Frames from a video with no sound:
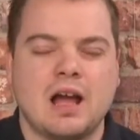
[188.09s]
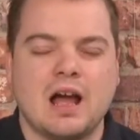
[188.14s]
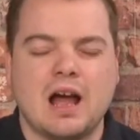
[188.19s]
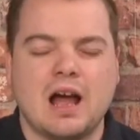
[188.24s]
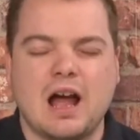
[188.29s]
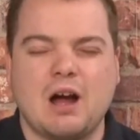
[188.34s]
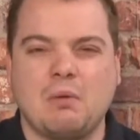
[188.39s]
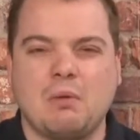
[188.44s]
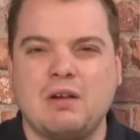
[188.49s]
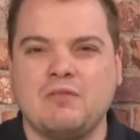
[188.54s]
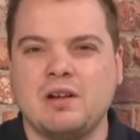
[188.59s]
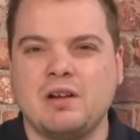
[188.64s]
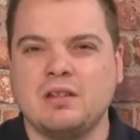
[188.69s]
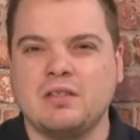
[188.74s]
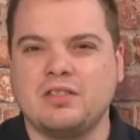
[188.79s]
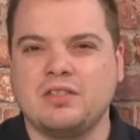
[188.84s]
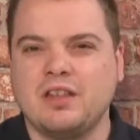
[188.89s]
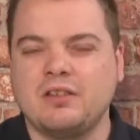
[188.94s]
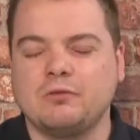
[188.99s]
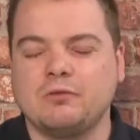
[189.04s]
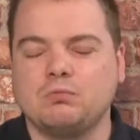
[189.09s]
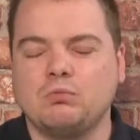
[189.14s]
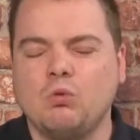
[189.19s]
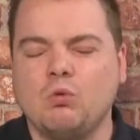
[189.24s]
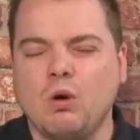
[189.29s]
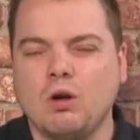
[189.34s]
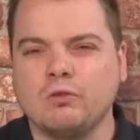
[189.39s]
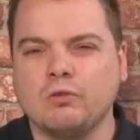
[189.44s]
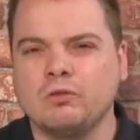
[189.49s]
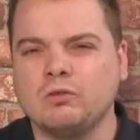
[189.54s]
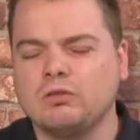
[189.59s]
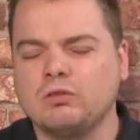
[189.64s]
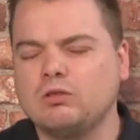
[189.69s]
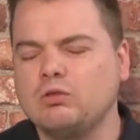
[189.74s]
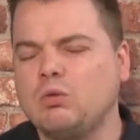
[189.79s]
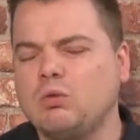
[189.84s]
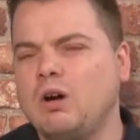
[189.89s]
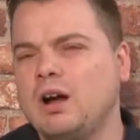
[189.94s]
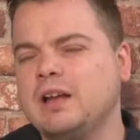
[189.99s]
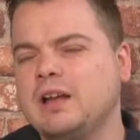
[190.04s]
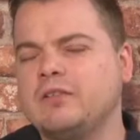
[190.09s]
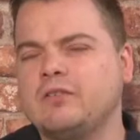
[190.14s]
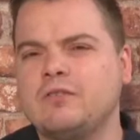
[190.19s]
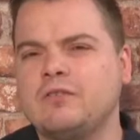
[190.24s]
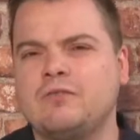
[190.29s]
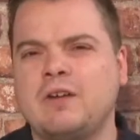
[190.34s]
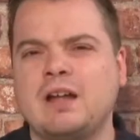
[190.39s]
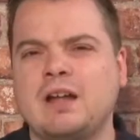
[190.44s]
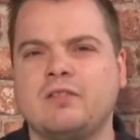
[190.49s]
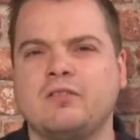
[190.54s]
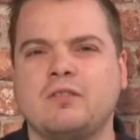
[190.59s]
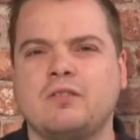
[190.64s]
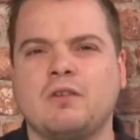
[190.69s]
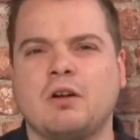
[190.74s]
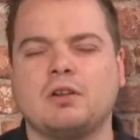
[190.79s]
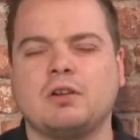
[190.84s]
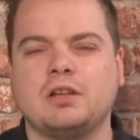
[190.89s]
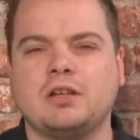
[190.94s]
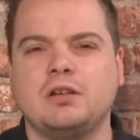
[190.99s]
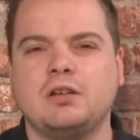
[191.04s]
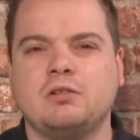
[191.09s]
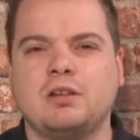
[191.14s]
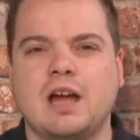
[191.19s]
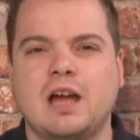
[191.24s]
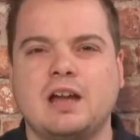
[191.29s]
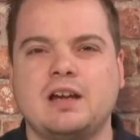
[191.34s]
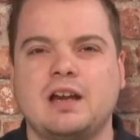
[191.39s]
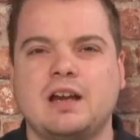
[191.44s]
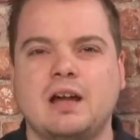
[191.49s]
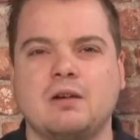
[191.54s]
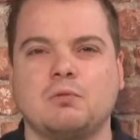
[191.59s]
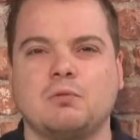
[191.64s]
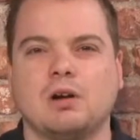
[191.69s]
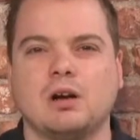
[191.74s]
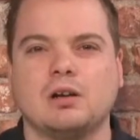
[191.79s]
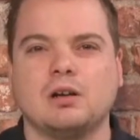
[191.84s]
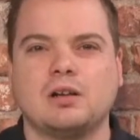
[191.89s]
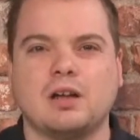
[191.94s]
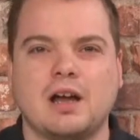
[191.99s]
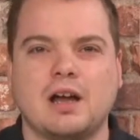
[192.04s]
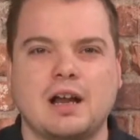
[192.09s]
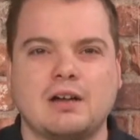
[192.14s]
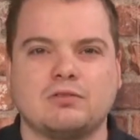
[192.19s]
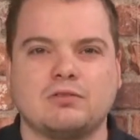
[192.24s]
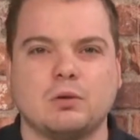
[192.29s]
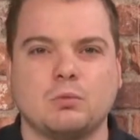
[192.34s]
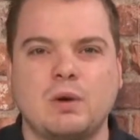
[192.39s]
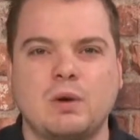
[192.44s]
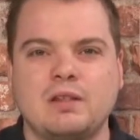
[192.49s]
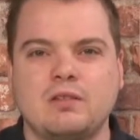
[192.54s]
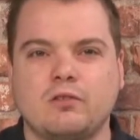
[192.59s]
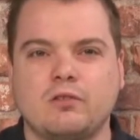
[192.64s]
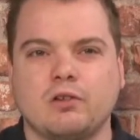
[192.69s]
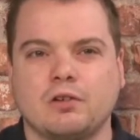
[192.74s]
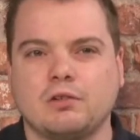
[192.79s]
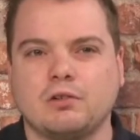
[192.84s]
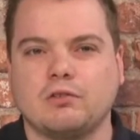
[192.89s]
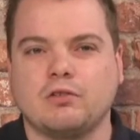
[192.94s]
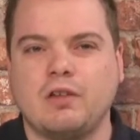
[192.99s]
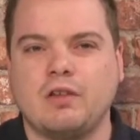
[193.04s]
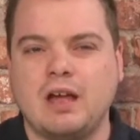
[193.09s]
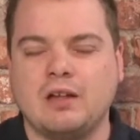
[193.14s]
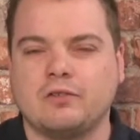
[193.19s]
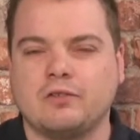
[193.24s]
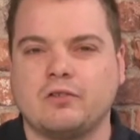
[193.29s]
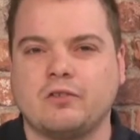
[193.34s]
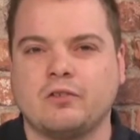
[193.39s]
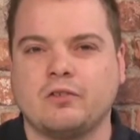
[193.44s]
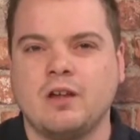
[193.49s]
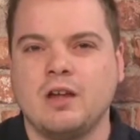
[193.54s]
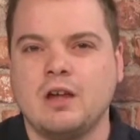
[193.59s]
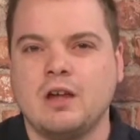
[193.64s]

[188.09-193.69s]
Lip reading: However, this wasn't quite as effective on the UK network, and after wind tunnel tests,